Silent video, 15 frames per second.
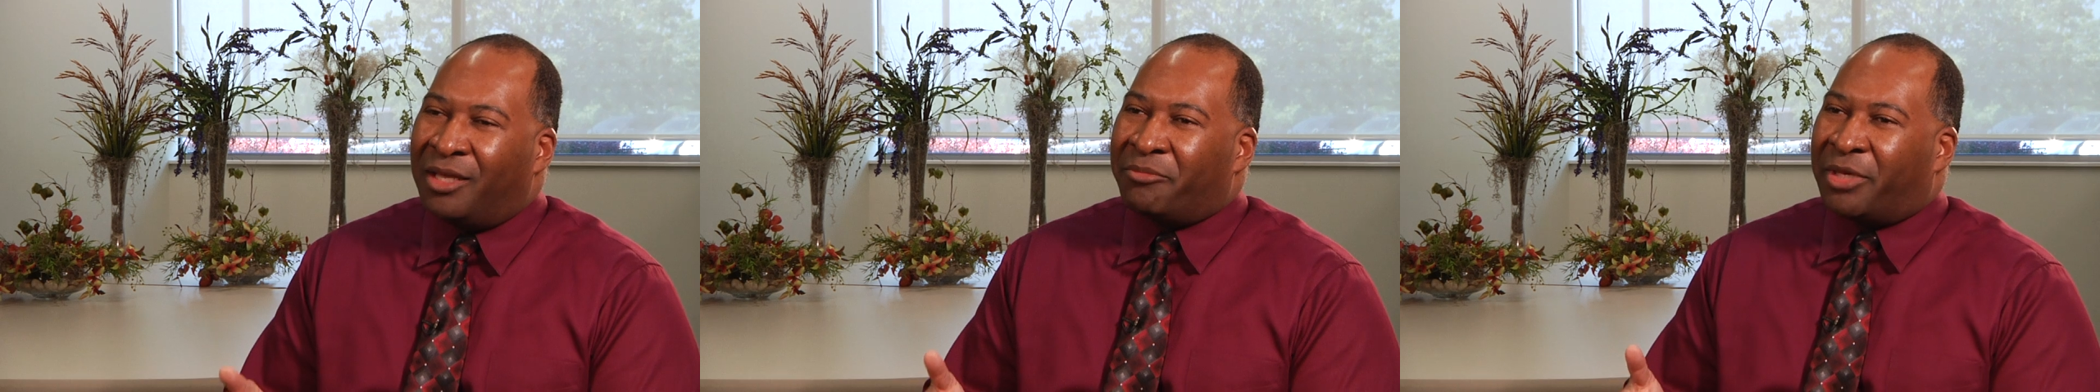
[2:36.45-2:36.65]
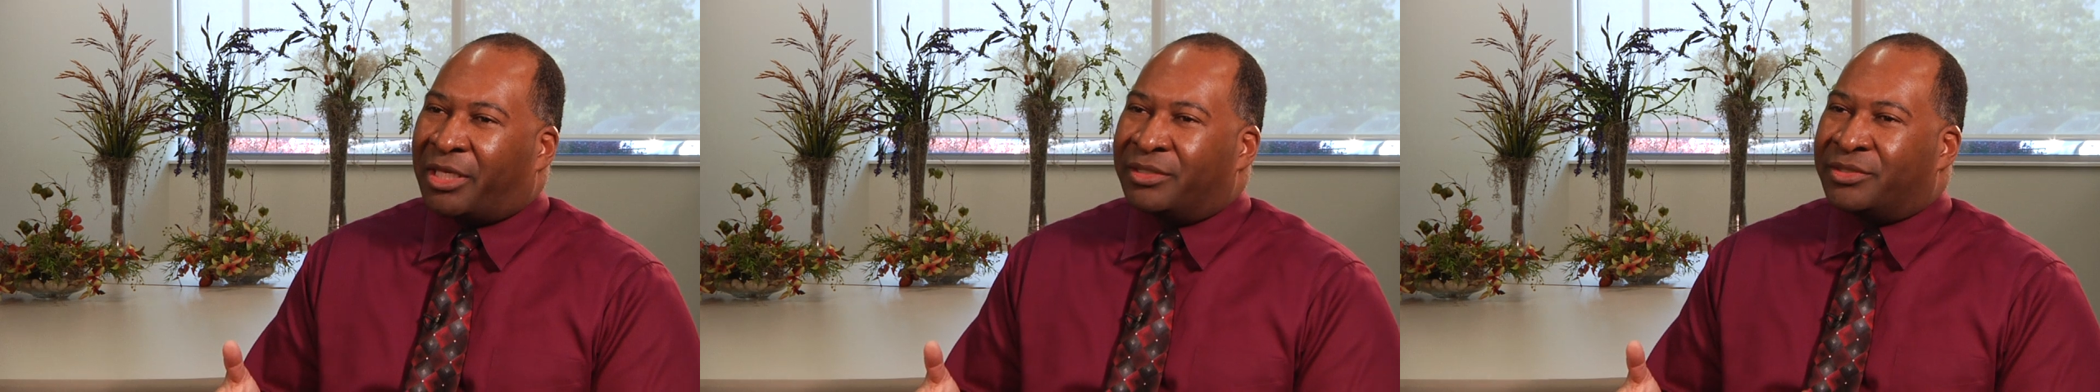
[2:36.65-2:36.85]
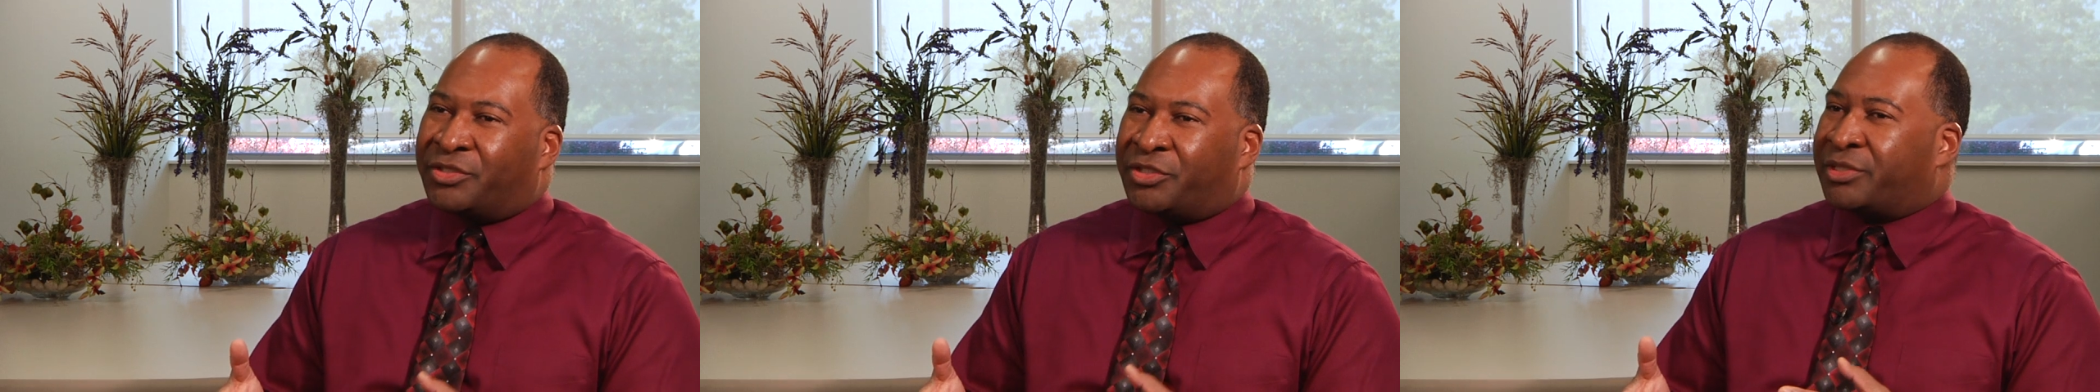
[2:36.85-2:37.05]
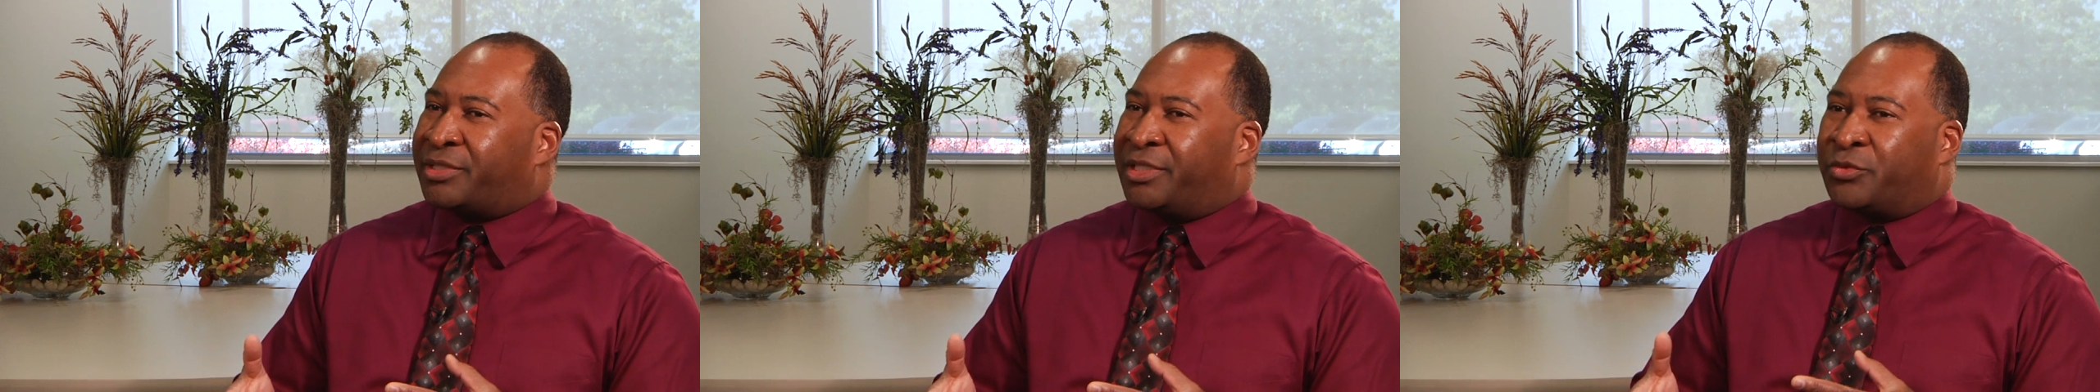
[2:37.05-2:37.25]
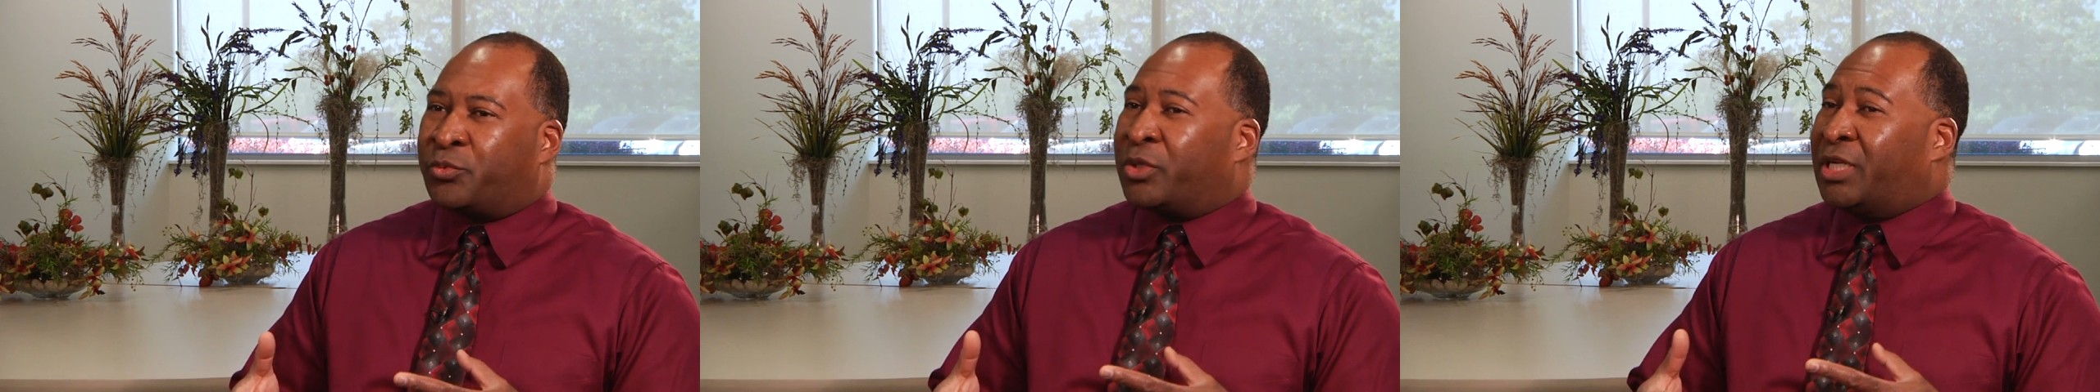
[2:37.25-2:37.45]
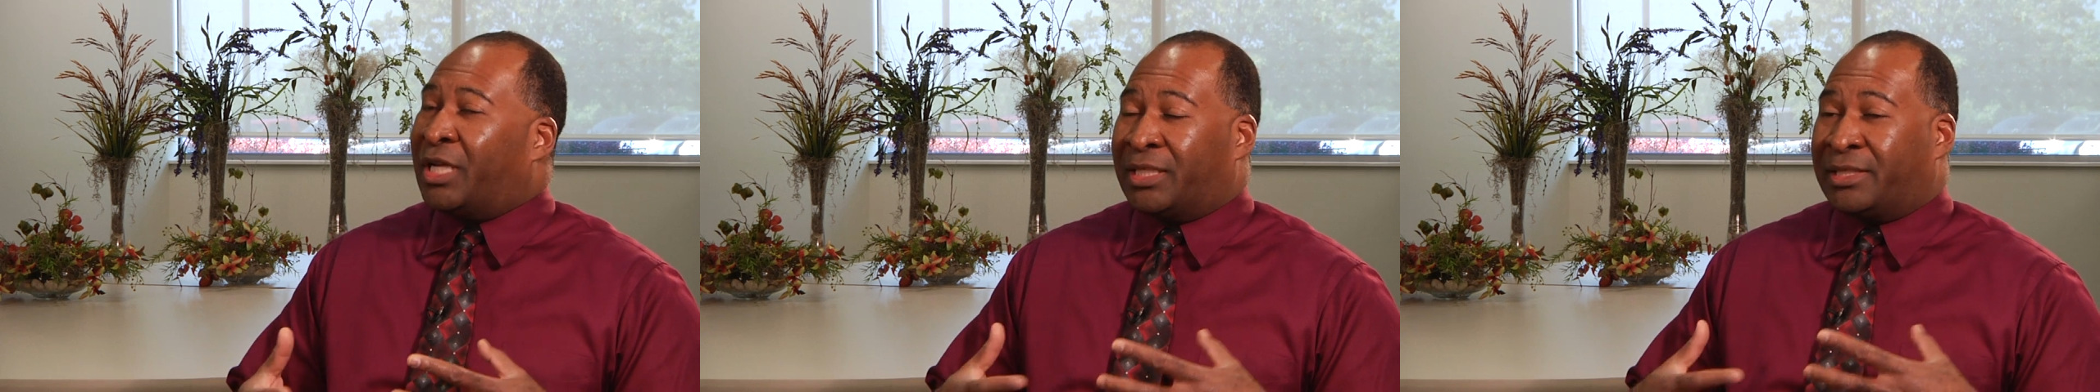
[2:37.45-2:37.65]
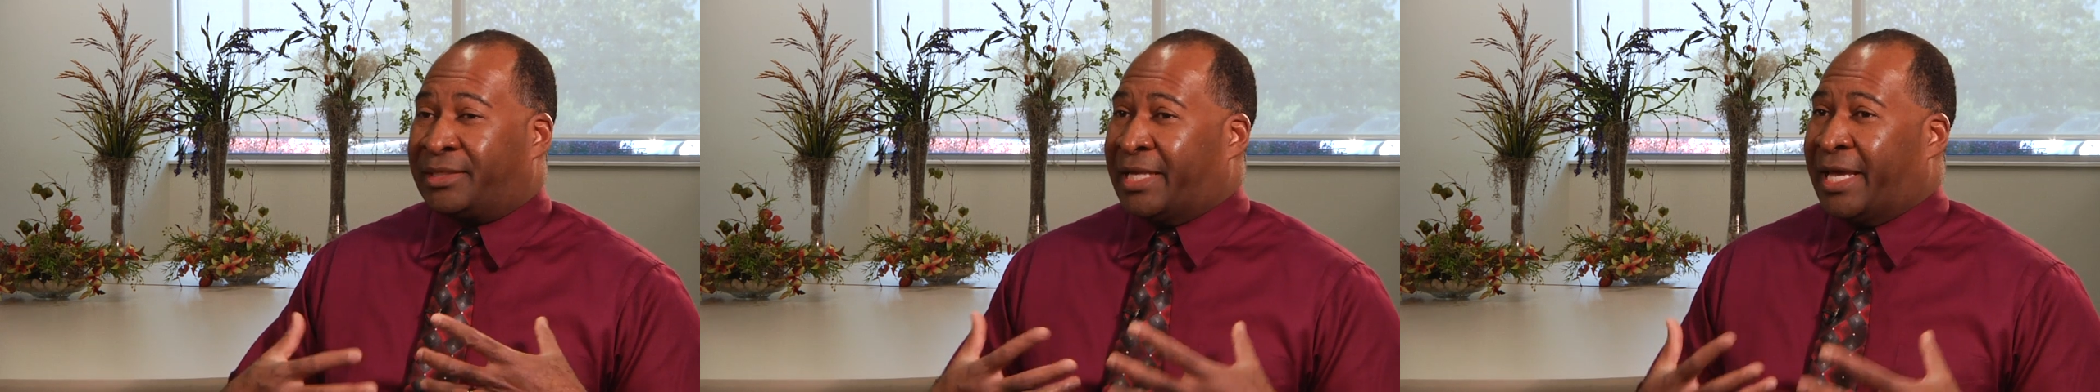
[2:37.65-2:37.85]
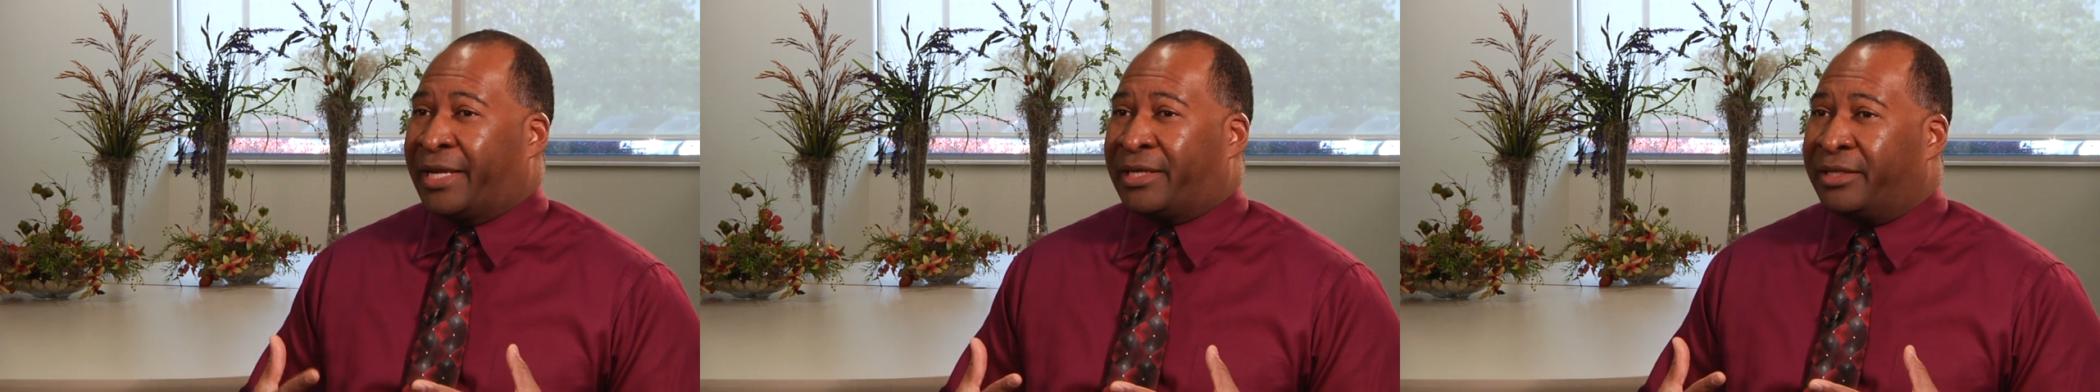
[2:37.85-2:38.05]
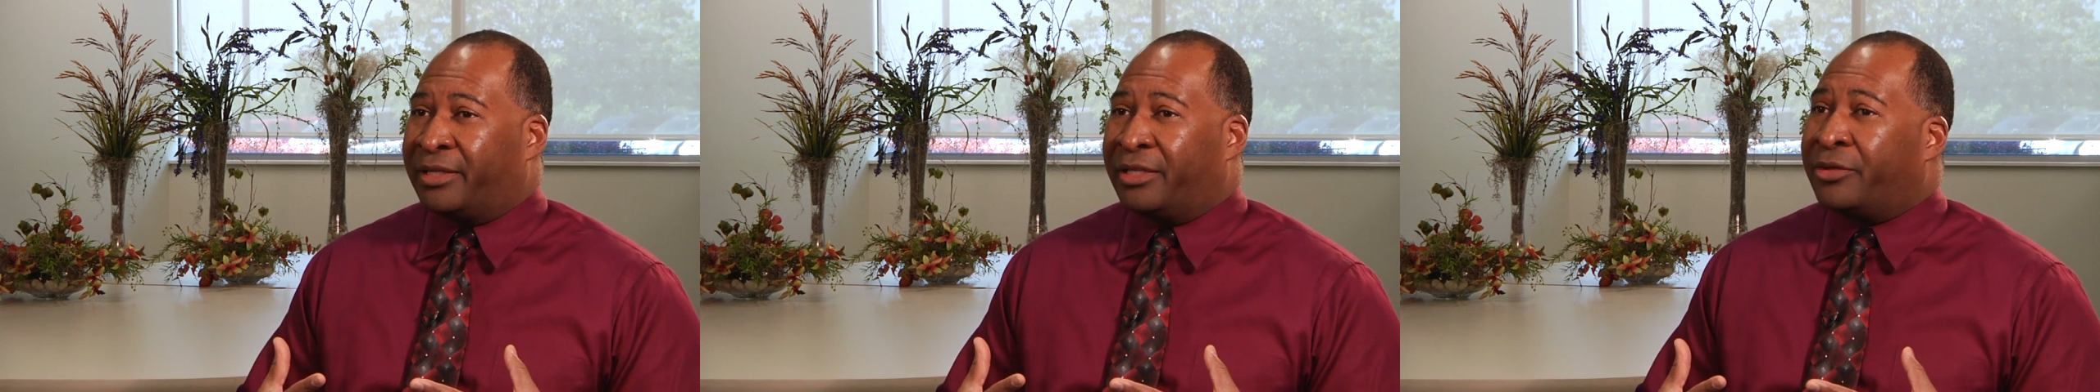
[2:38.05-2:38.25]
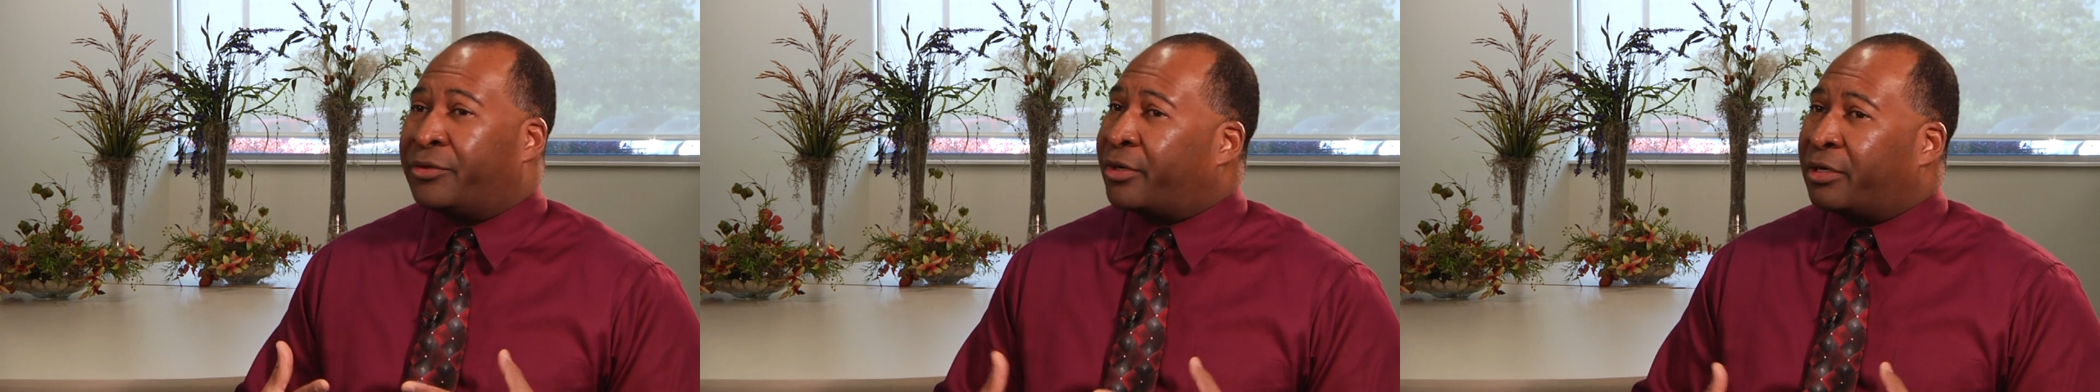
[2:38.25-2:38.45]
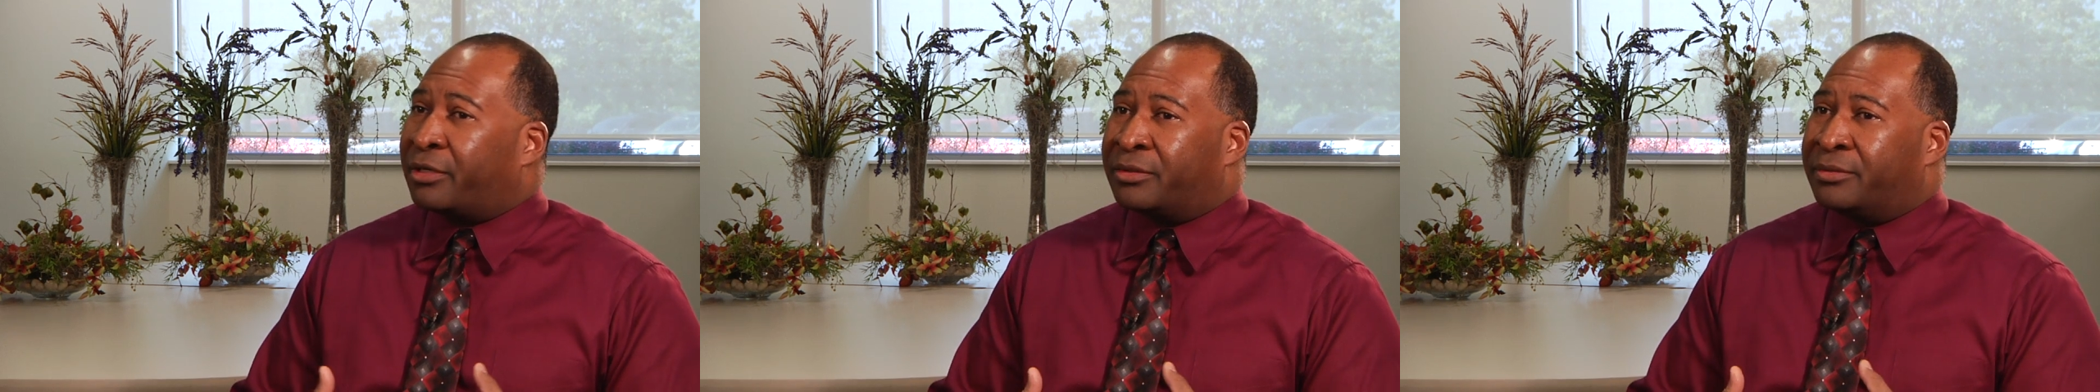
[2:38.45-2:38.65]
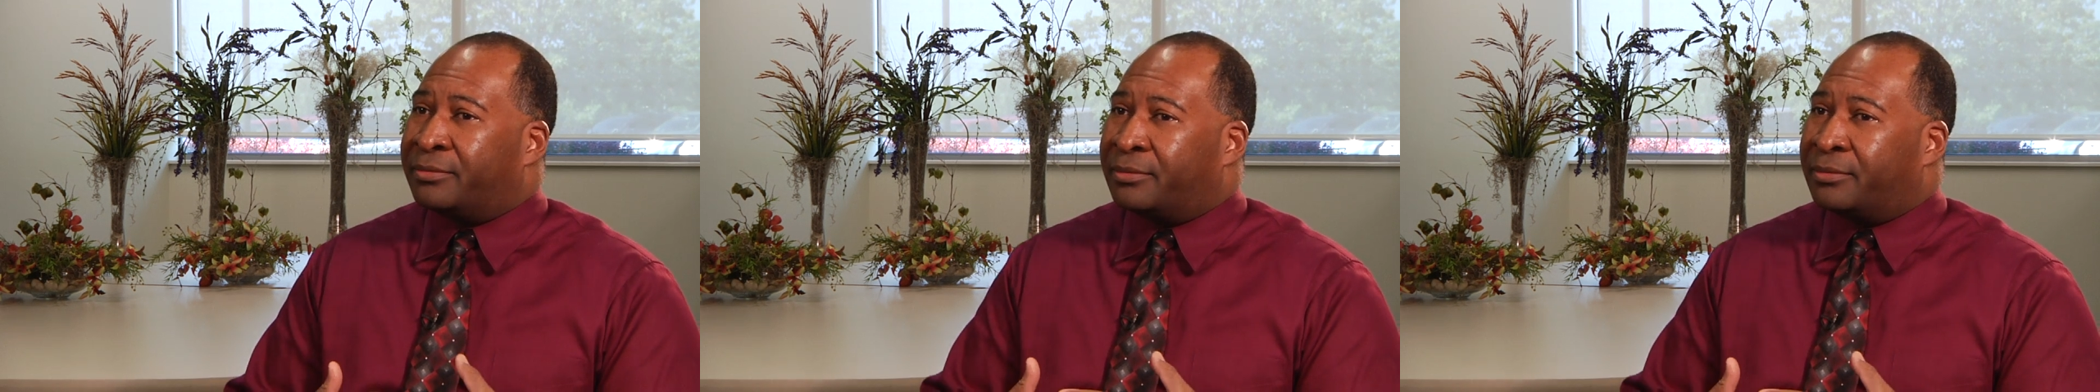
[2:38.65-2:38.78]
because just as we're not stagnant, neither are